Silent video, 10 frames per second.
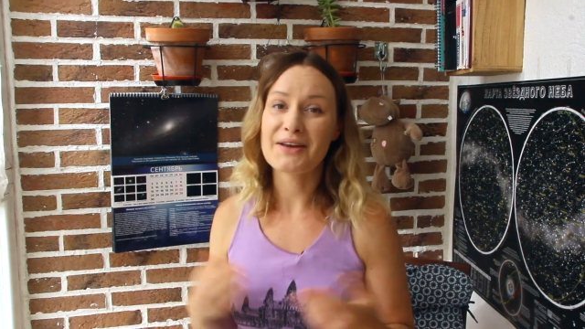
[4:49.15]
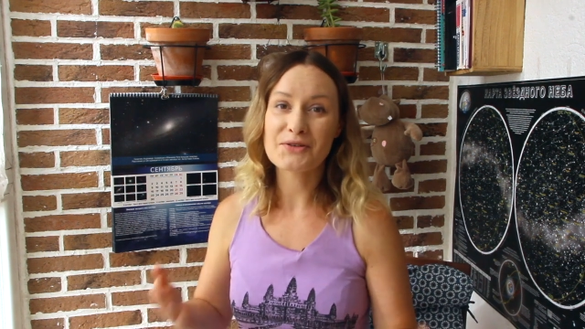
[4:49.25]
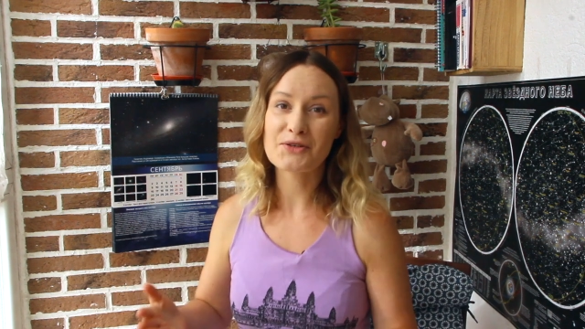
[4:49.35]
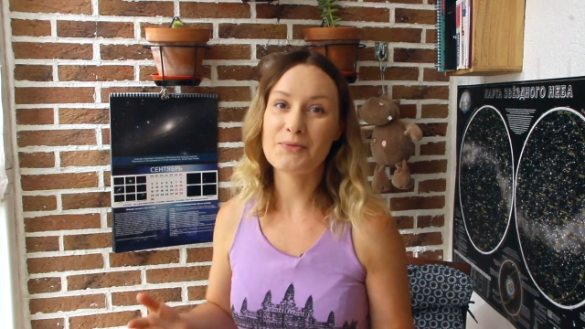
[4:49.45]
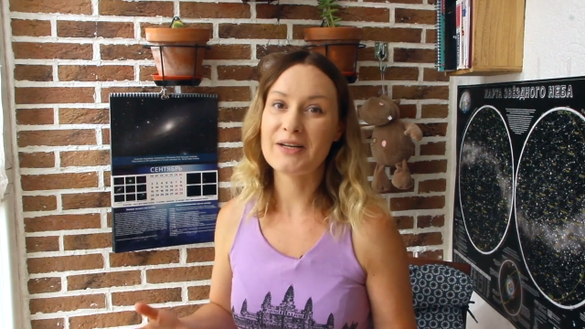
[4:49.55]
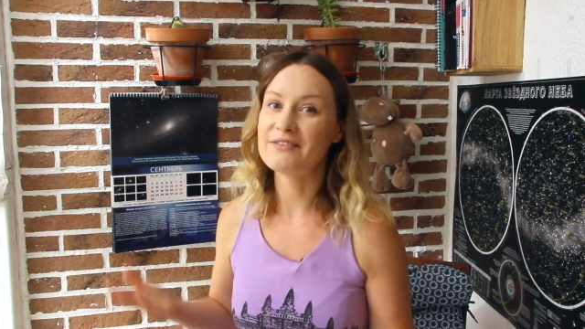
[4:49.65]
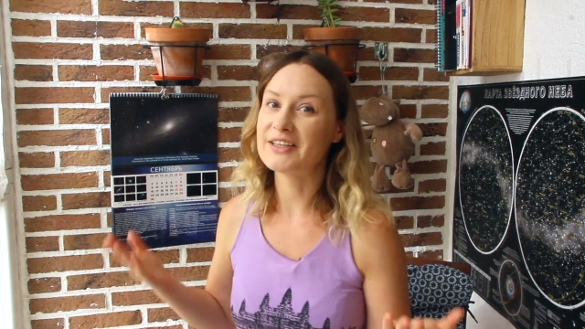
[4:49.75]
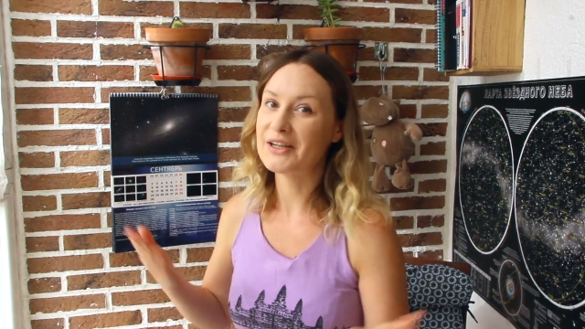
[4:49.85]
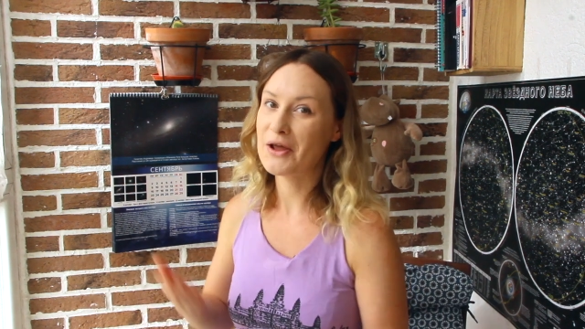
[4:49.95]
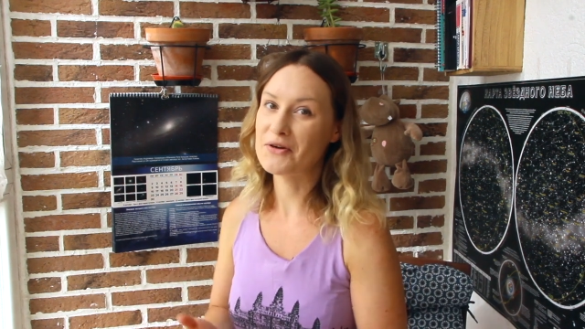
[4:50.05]
I also believe
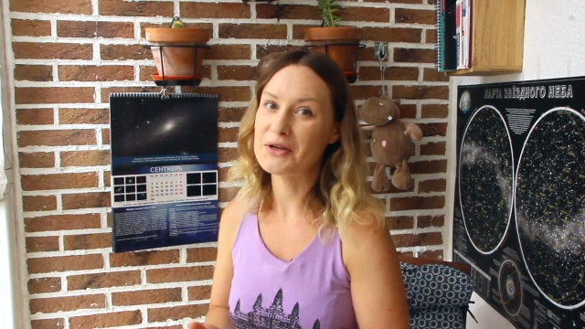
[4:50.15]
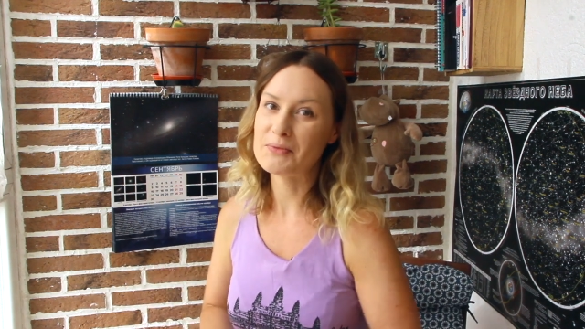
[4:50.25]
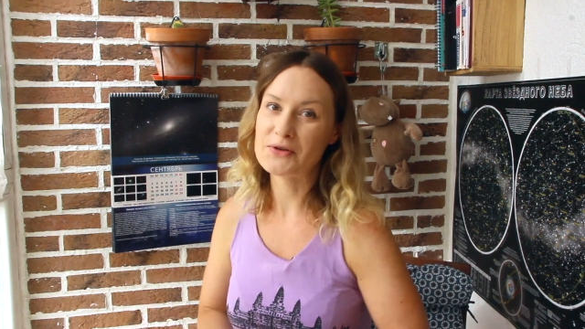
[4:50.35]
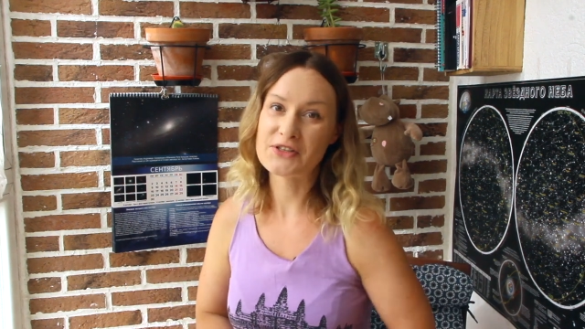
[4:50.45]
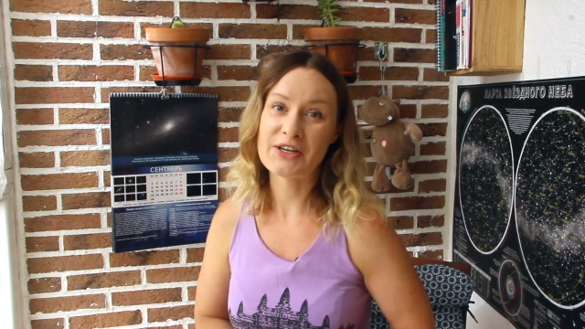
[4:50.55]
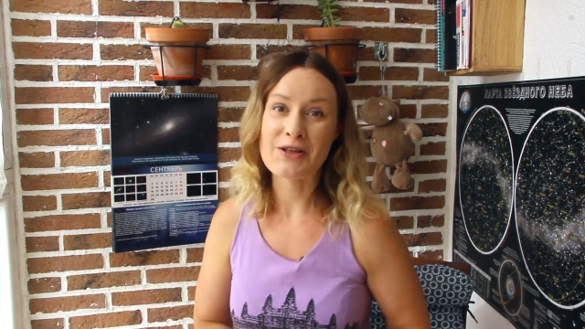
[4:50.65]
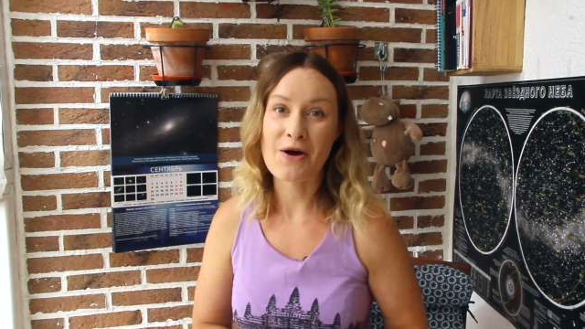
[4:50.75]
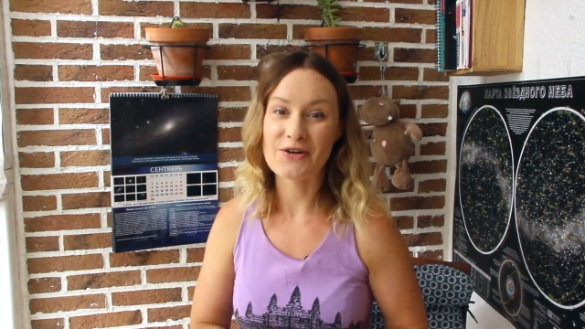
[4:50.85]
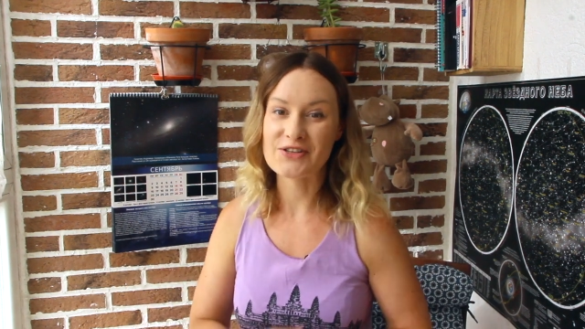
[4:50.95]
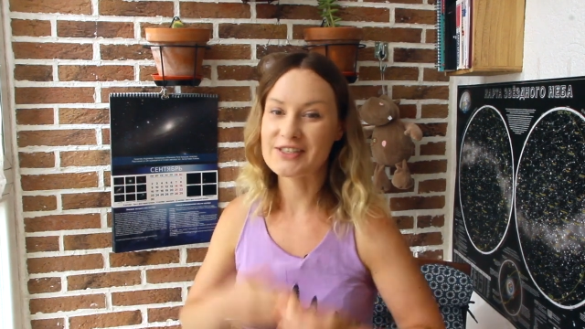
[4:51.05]
that learning music and
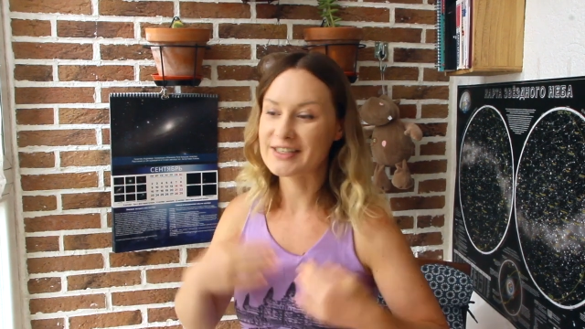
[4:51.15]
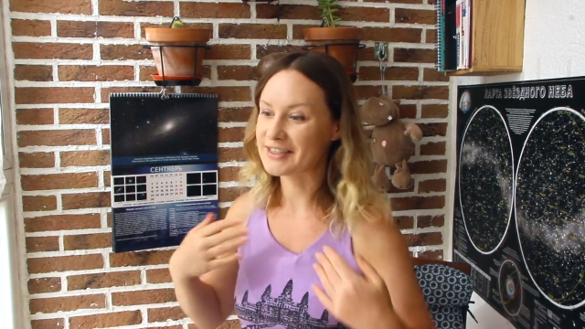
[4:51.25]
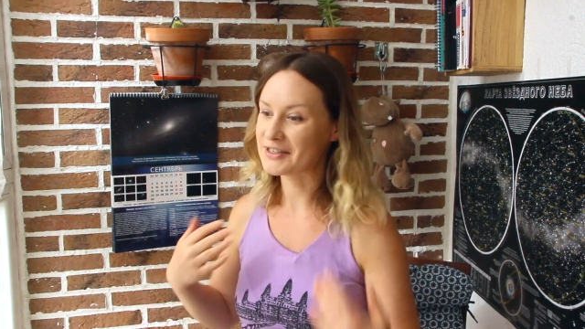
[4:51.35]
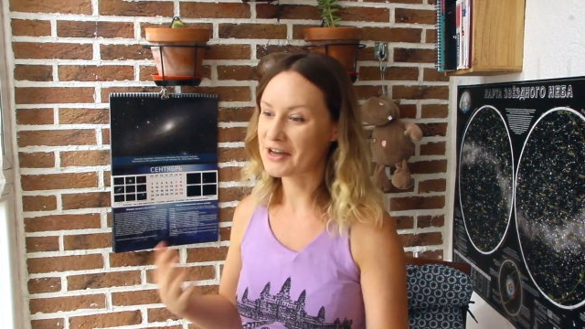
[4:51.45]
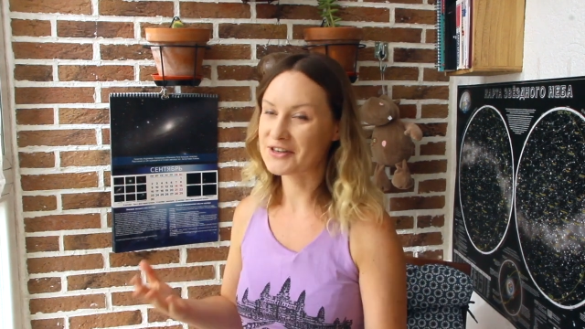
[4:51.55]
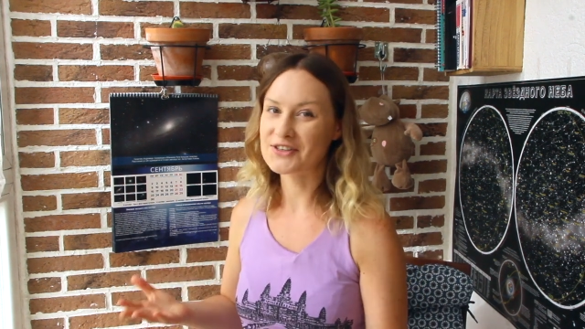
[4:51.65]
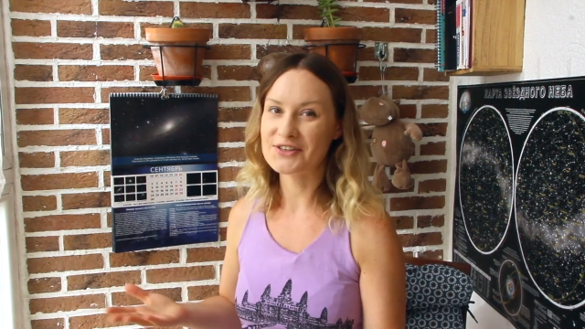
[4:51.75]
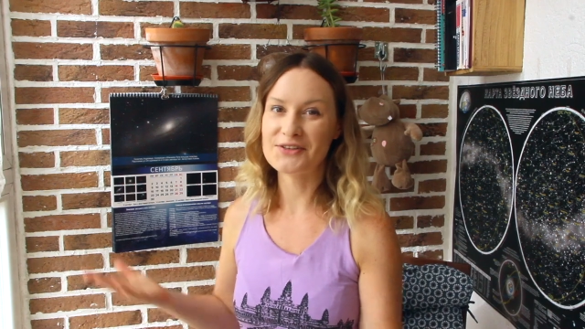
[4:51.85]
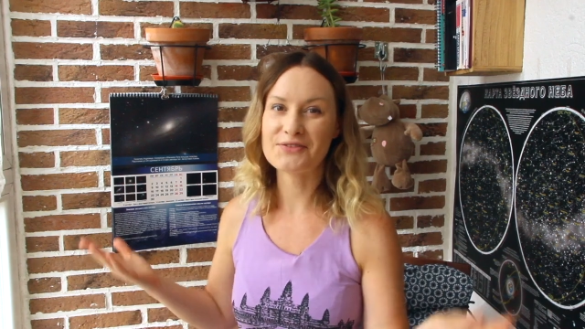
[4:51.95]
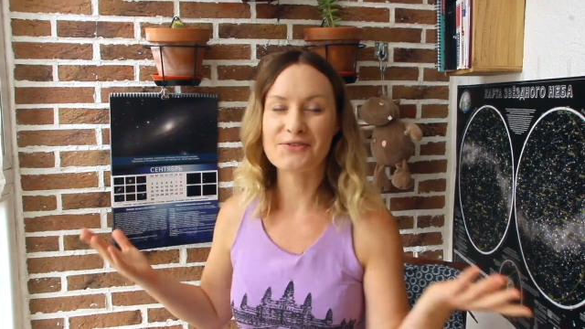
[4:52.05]
arts is
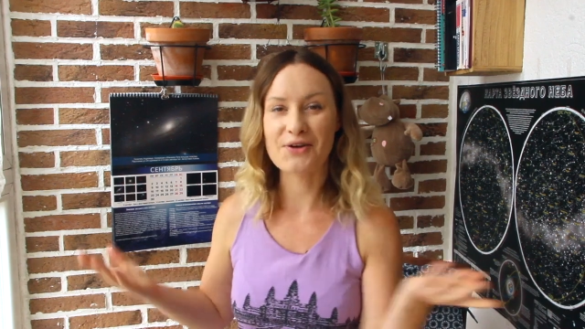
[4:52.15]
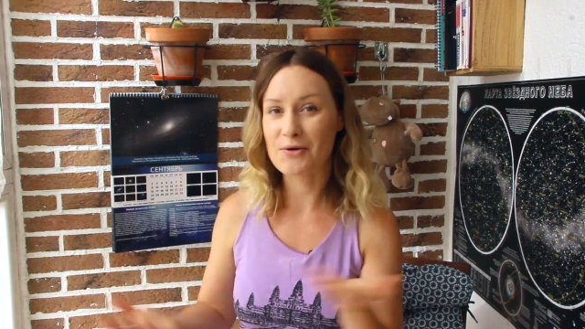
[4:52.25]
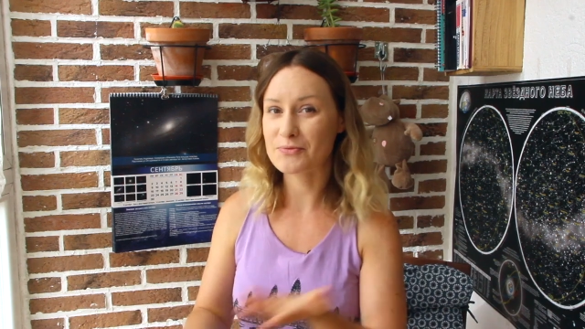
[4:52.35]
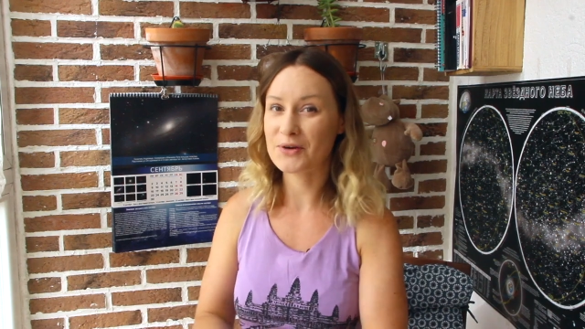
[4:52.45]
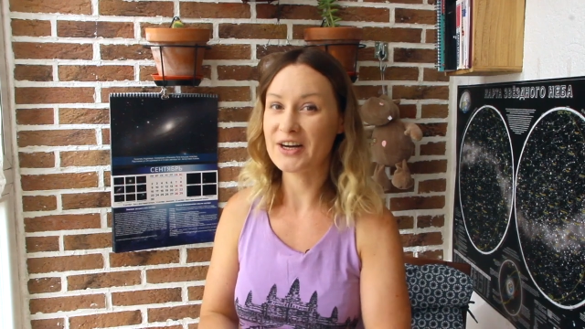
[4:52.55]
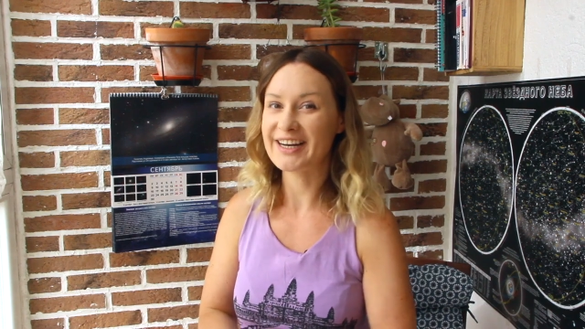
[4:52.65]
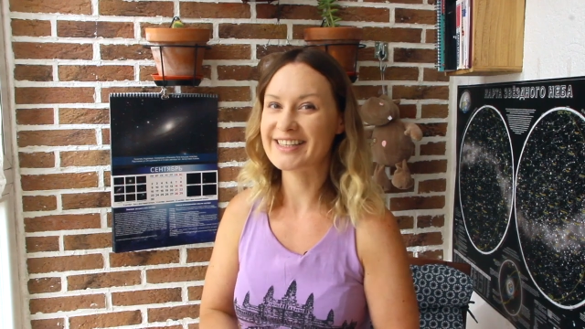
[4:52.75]
essential for our brain